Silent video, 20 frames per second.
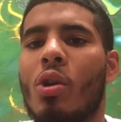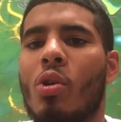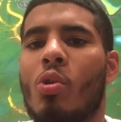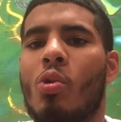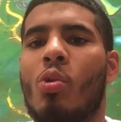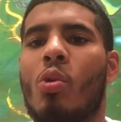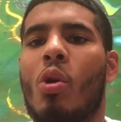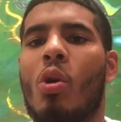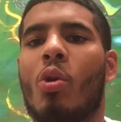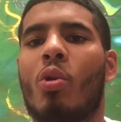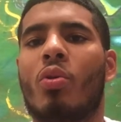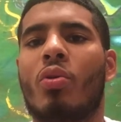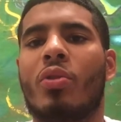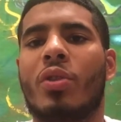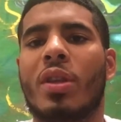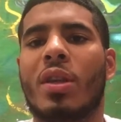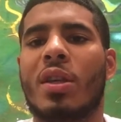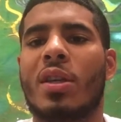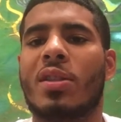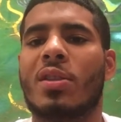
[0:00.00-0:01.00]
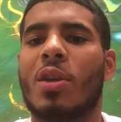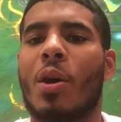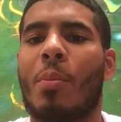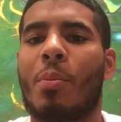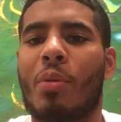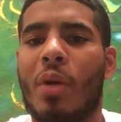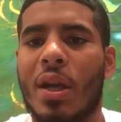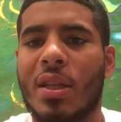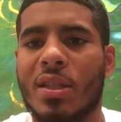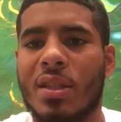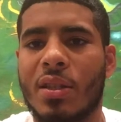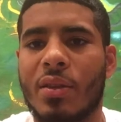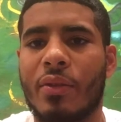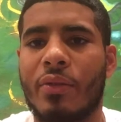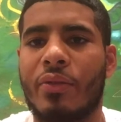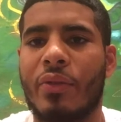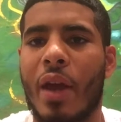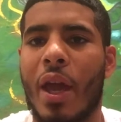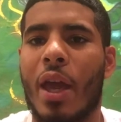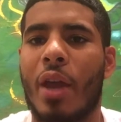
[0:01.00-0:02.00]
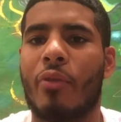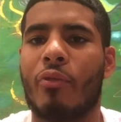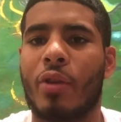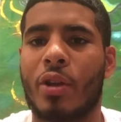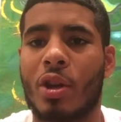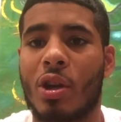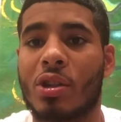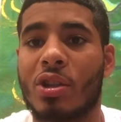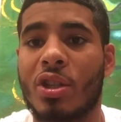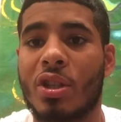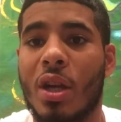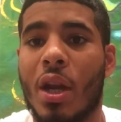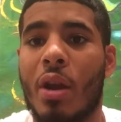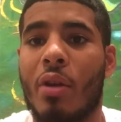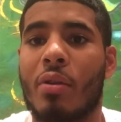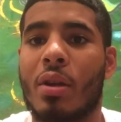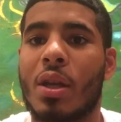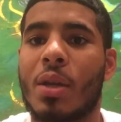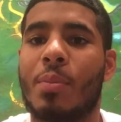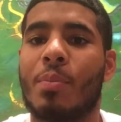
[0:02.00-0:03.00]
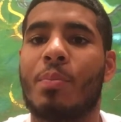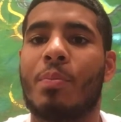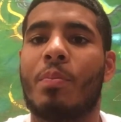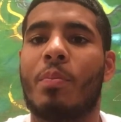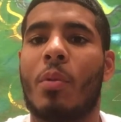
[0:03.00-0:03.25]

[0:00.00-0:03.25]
who hold these oppressive and reductionary